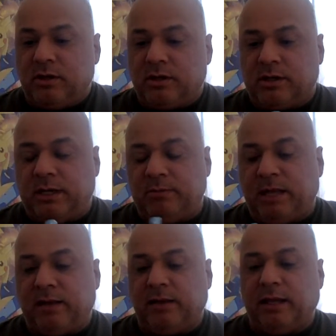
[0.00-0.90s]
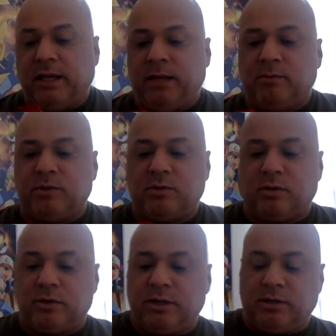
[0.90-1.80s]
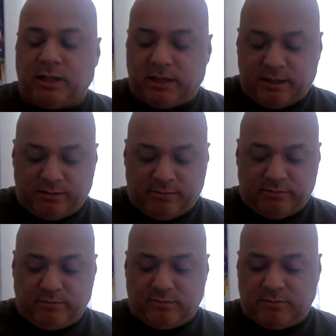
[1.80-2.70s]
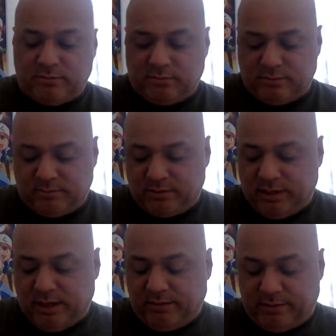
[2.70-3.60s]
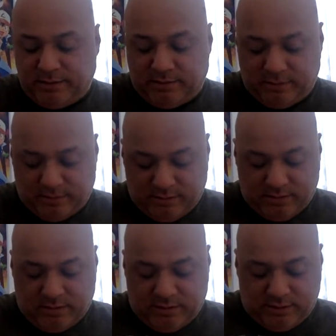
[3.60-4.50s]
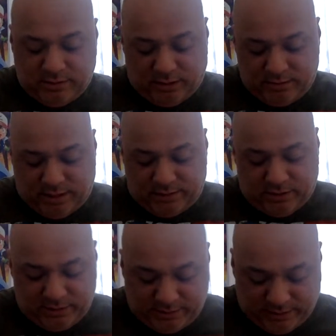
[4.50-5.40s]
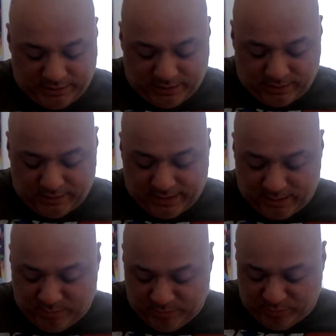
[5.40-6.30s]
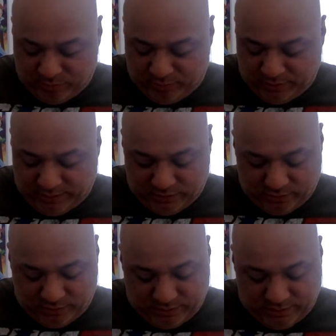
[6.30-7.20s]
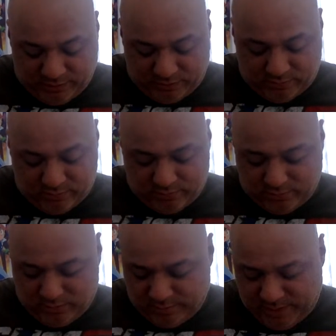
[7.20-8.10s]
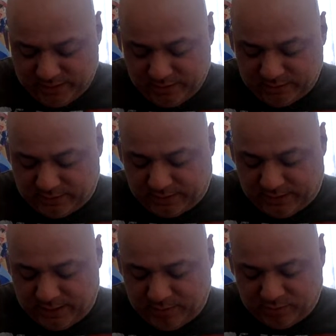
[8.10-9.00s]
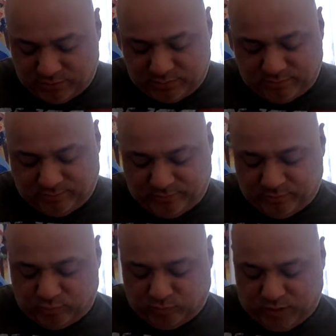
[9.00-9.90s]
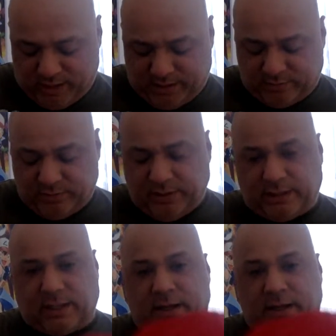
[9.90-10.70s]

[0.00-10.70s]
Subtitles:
keep that lame story alive. Anyways, so I shouldn't say that. A lot of people really enjoyed that. Oh man, this cape is wild. Look at that.